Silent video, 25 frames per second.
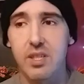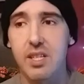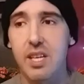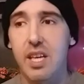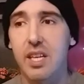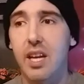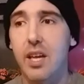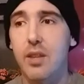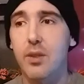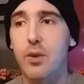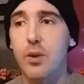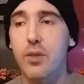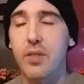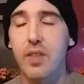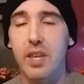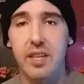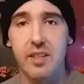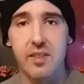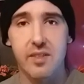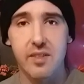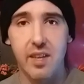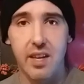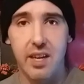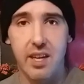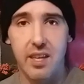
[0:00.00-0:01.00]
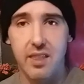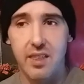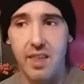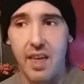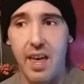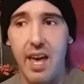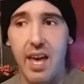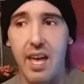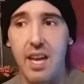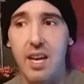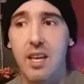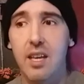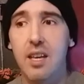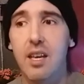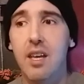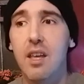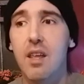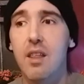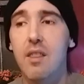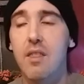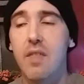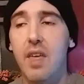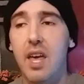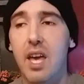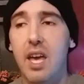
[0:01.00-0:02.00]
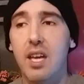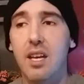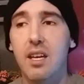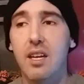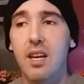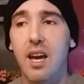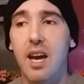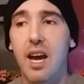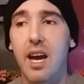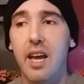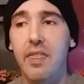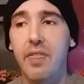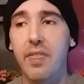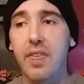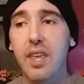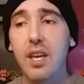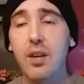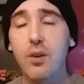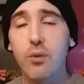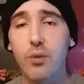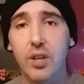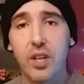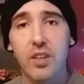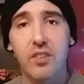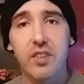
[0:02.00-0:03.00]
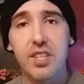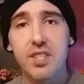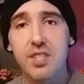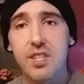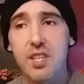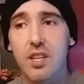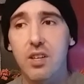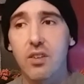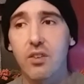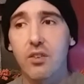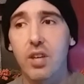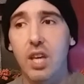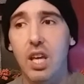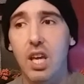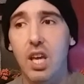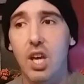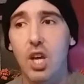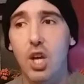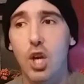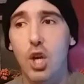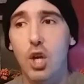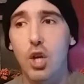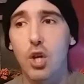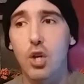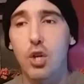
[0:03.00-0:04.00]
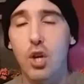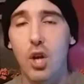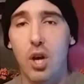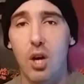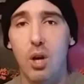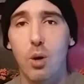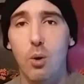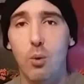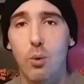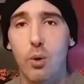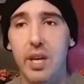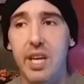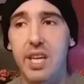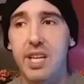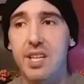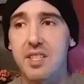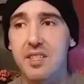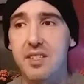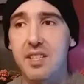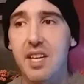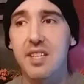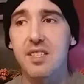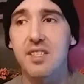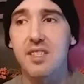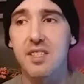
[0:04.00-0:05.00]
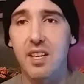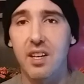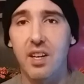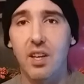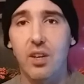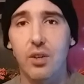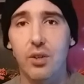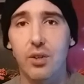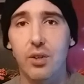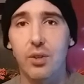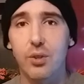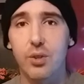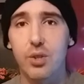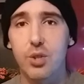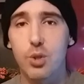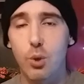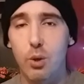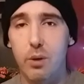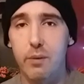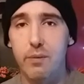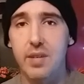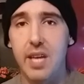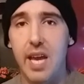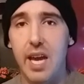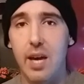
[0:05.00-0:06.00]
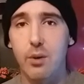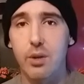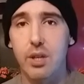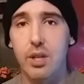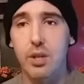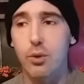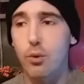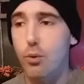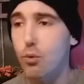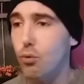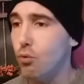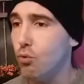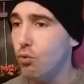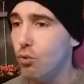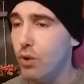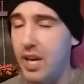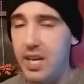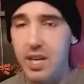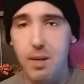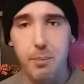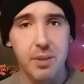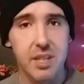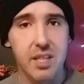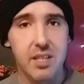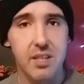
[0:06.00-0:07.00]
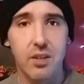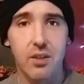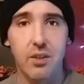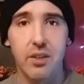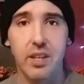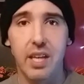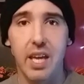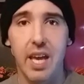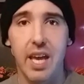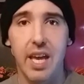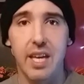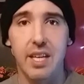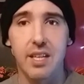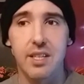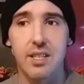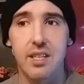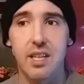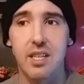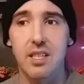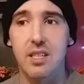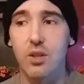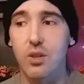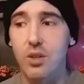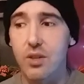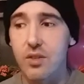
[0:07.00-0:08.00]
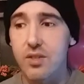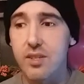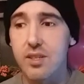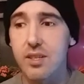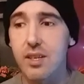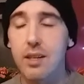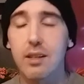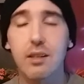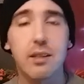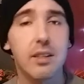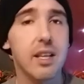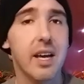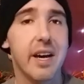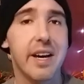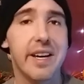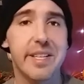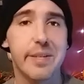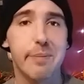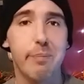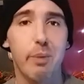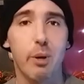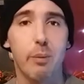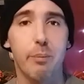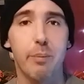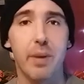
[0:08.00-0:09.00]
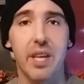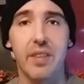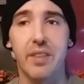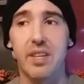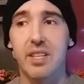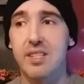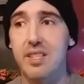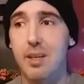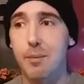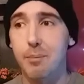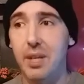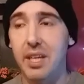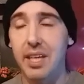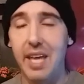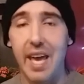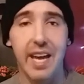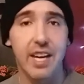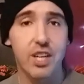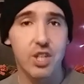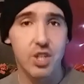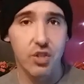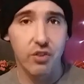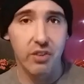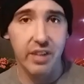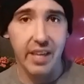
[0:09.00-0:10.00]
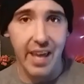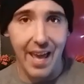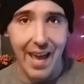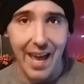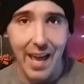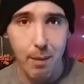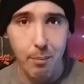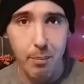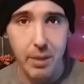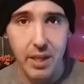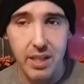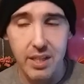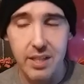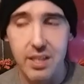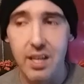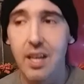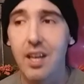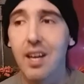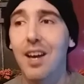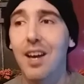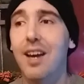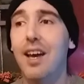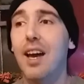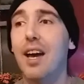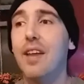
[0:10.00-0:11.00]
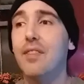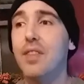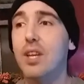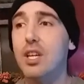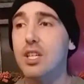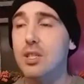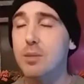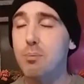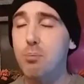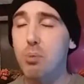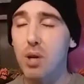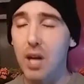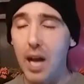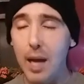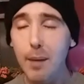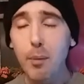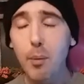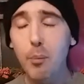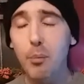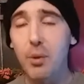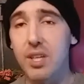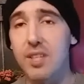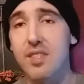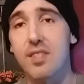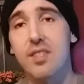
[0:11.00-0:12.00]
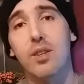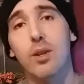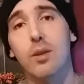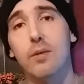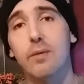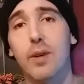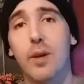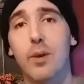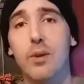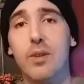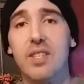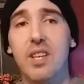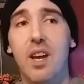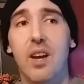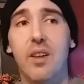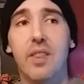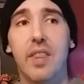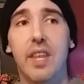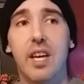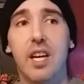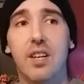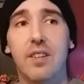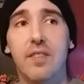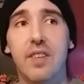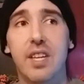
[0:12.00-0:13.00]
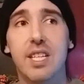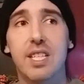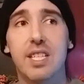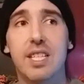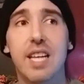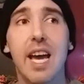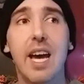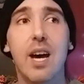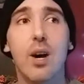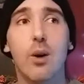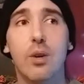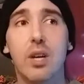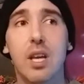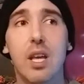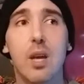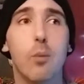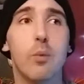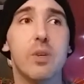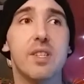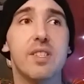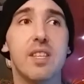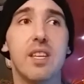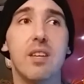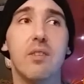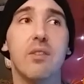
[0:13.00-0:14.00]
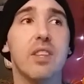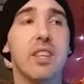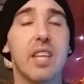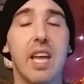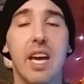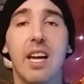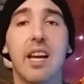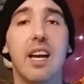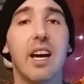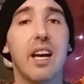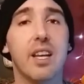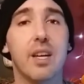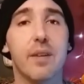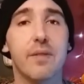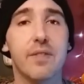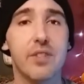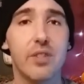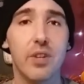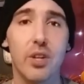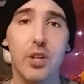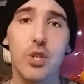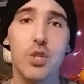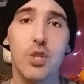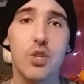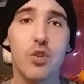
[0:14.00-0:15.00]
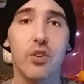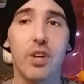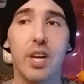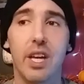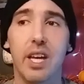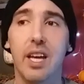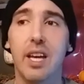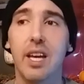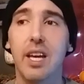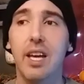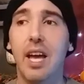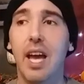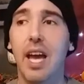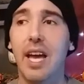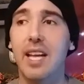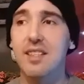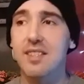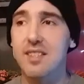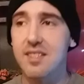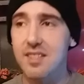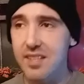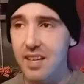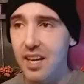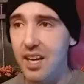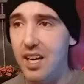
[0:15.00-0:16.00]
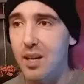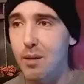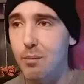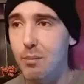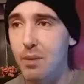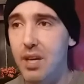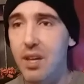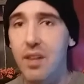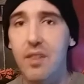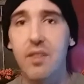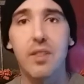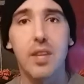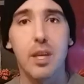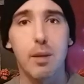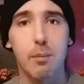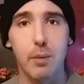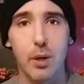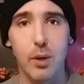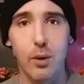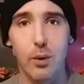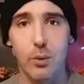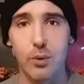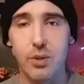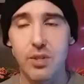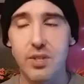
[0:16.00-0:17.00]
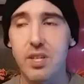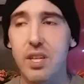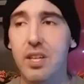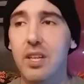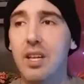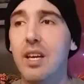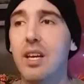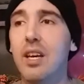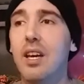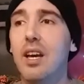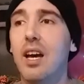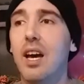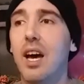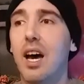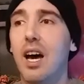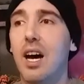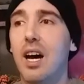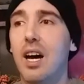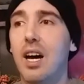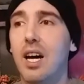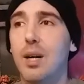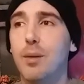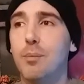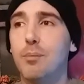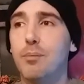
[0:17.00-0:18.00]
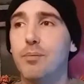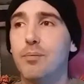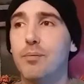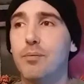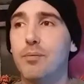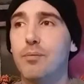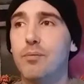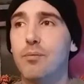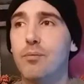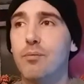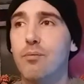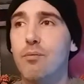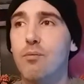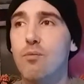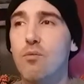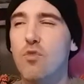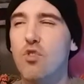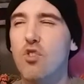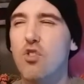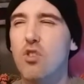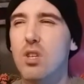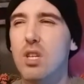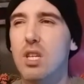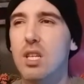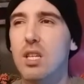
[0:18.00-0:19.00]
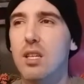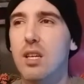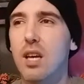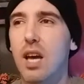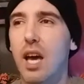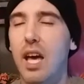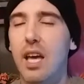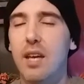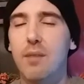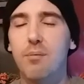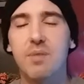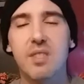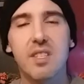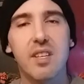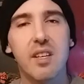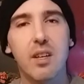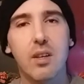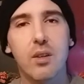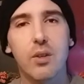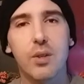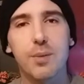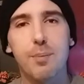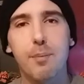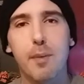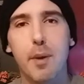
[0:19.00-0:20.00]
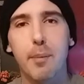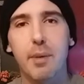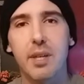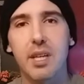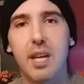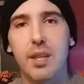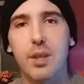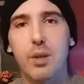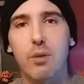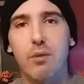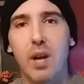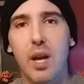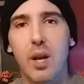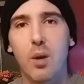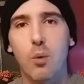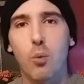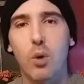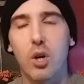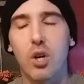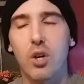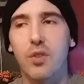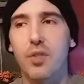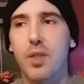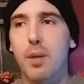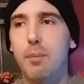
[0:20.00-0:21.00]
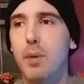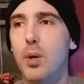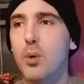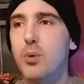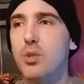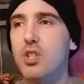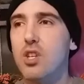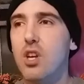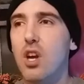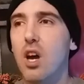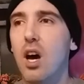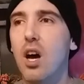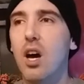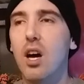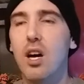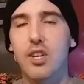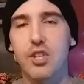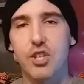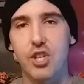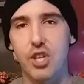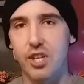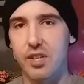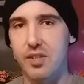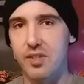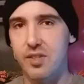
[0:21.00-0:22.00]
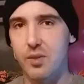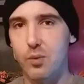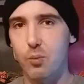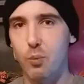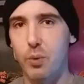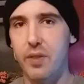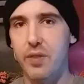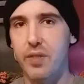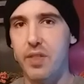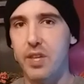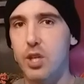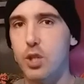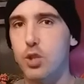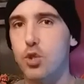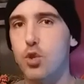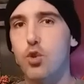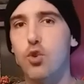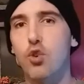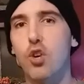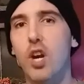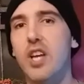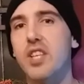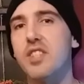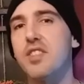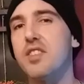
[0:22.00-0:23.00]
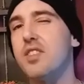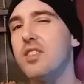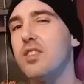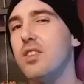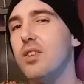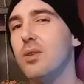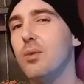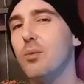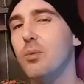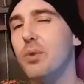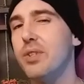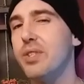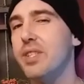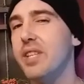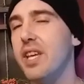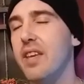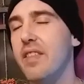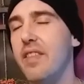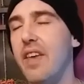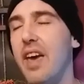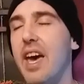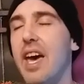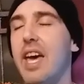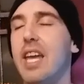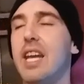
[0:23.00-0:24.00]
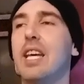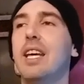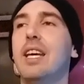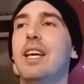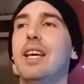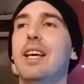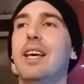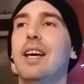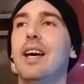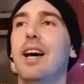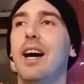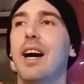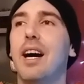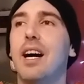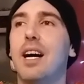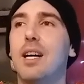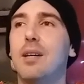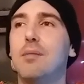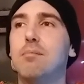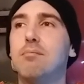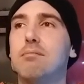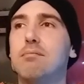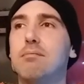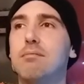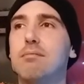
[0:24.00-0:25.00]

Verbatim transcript: and other things like that, then I think realistically, no, it is not cynical to have doubted right up until the end, until you see her in the hospital bed, that something actually happened. There's probably still folks out there that doubt it was even that kind of surgery, and some, the most, um, cynical is maybe not the right word, the most cautious with their trust, we'll say that, um,